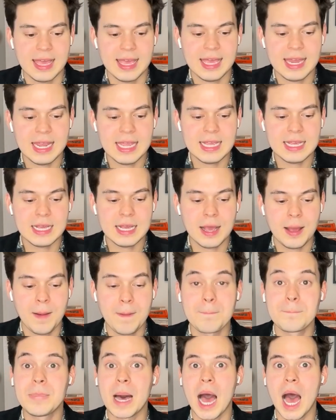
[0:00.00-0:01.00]
Hitting
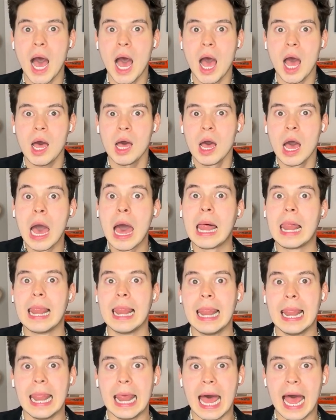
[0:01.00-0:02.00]

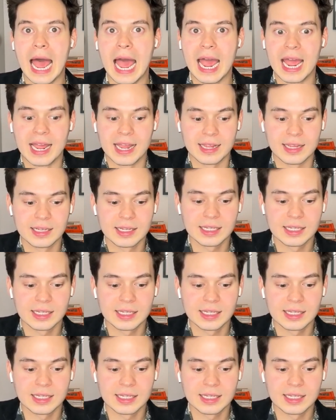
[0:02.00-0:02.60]
parlay.